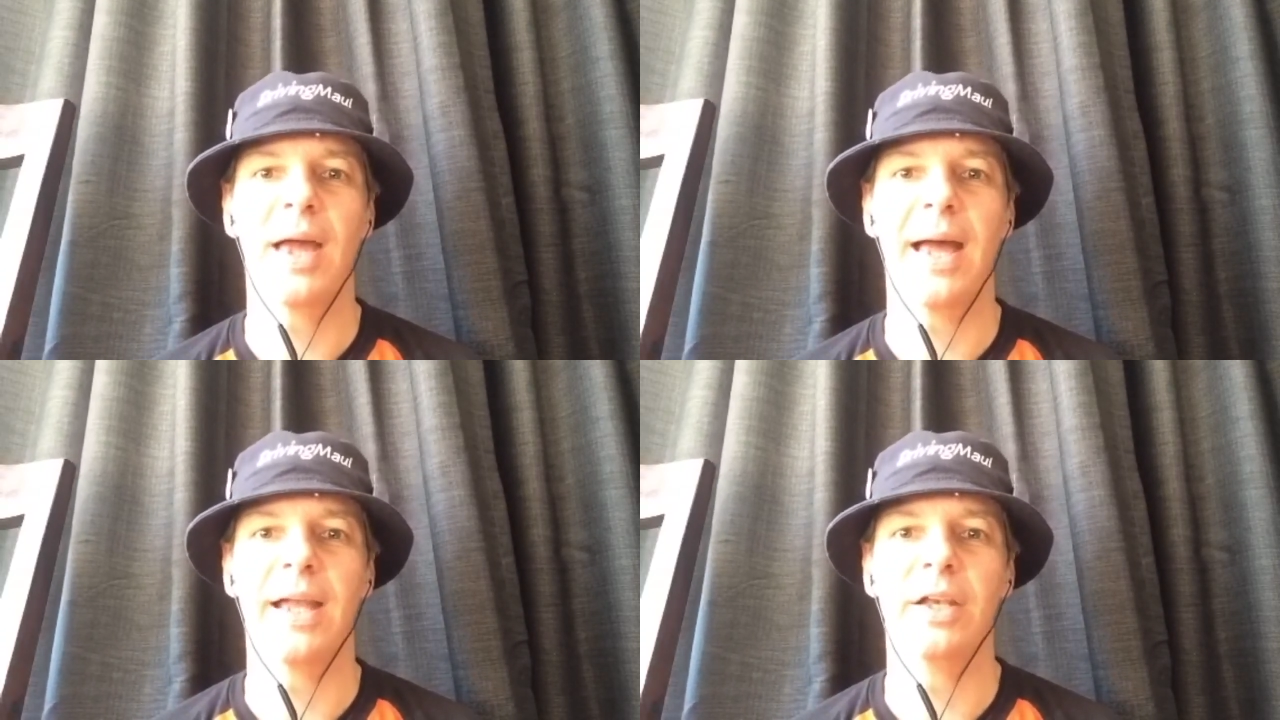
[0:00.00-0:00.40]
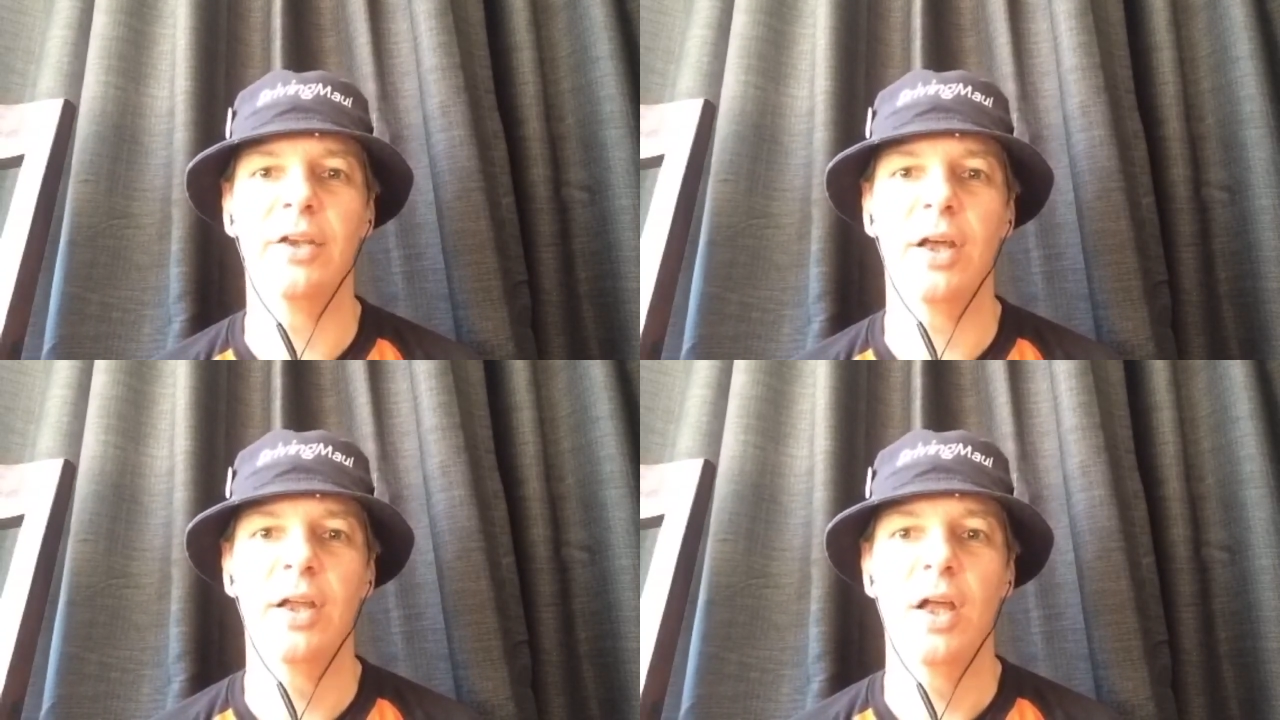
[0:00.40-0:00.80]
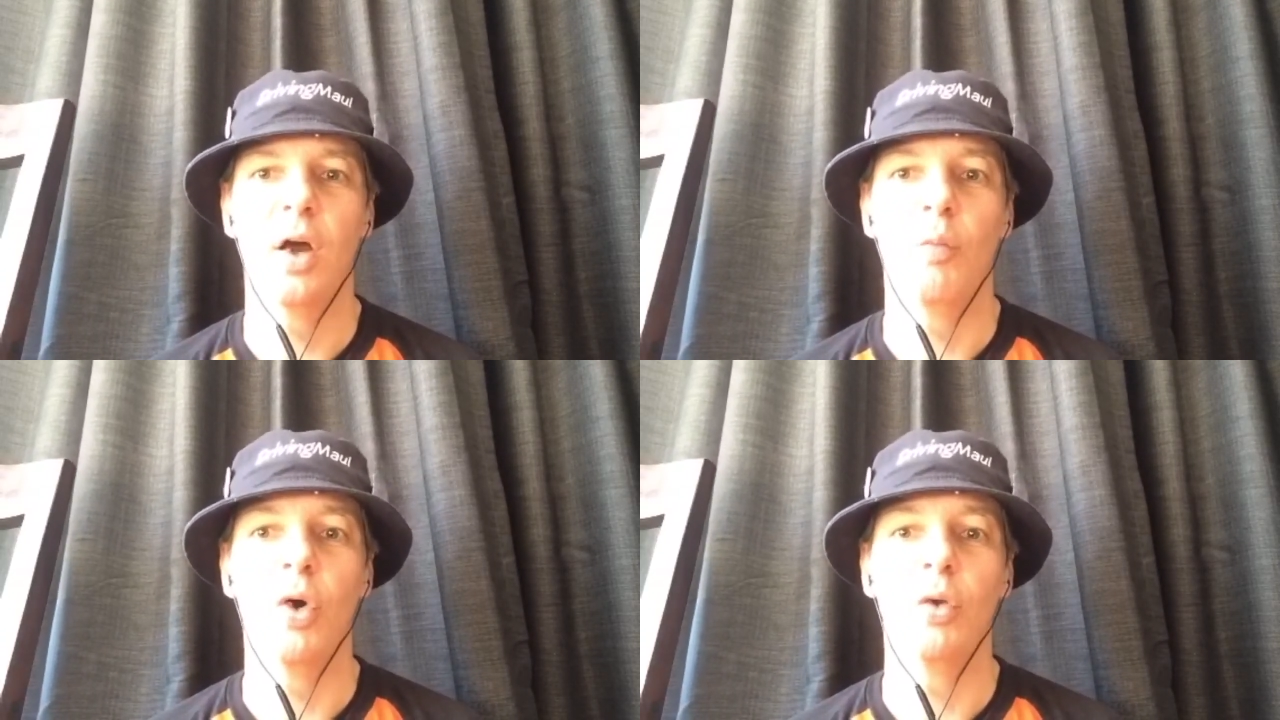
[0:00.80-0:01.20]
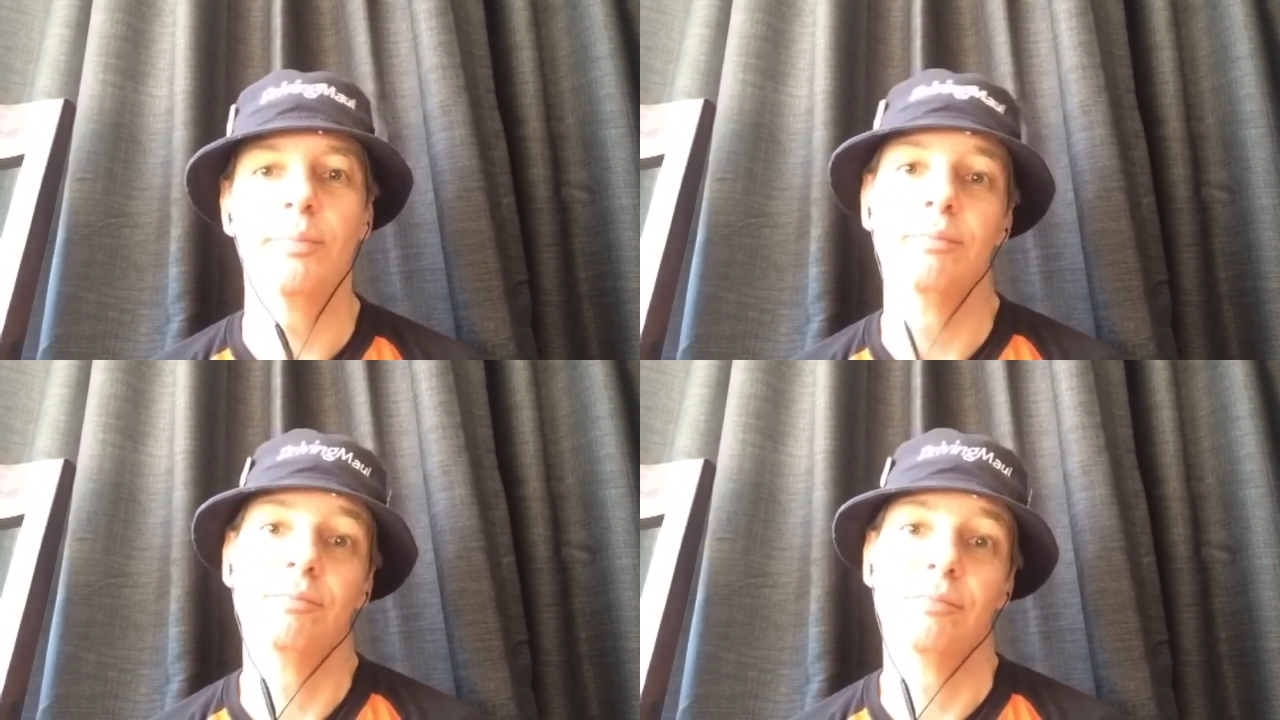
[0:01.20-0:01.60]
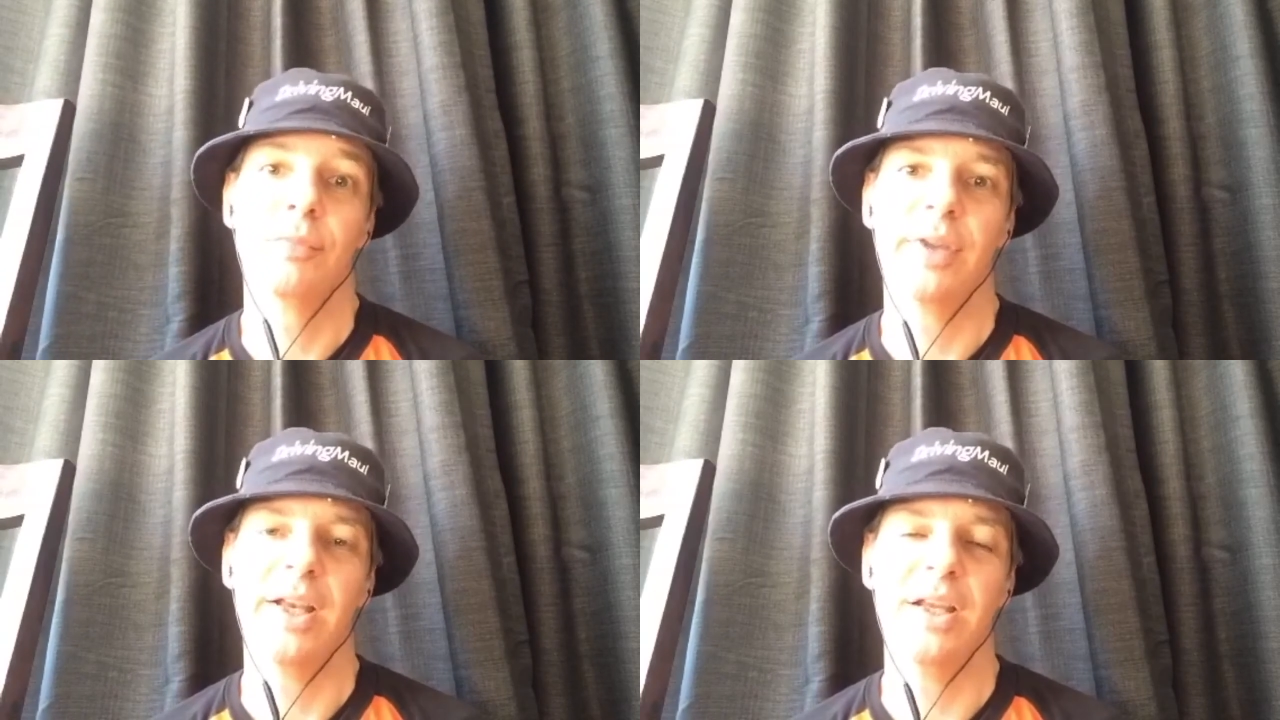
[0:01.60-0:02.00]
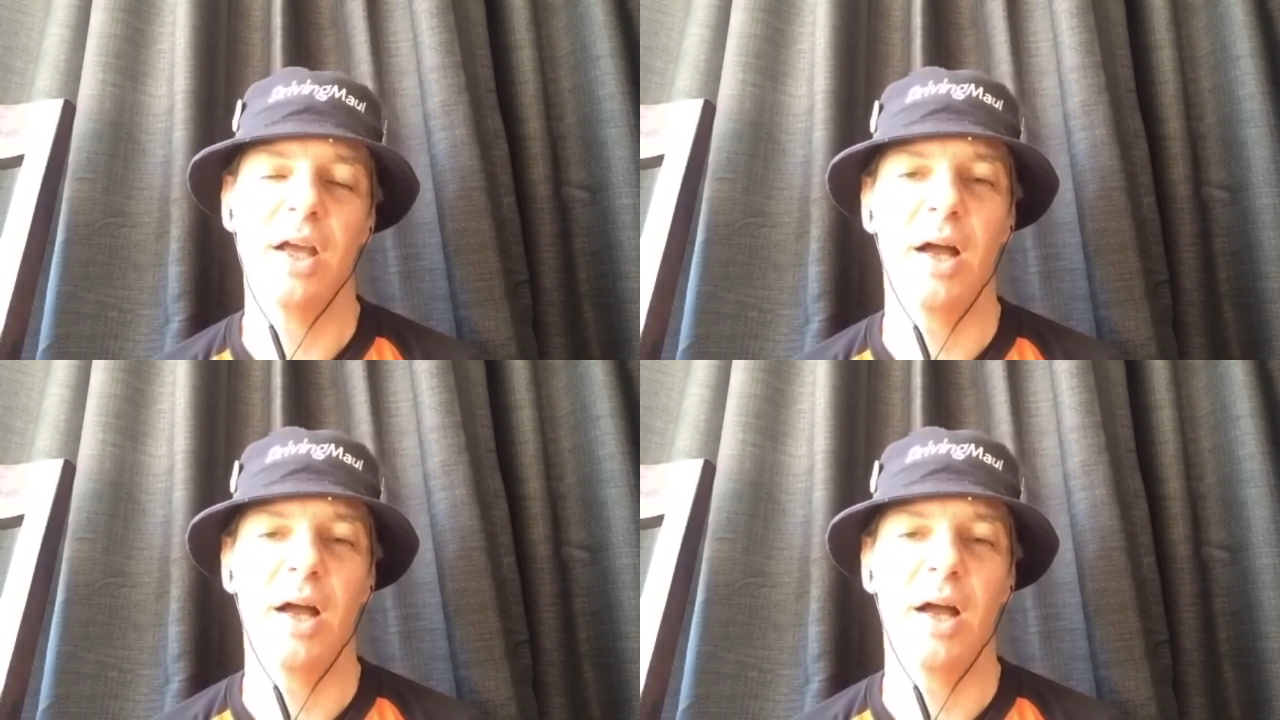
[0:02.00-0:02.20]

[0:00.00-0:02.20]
and uh, we'll then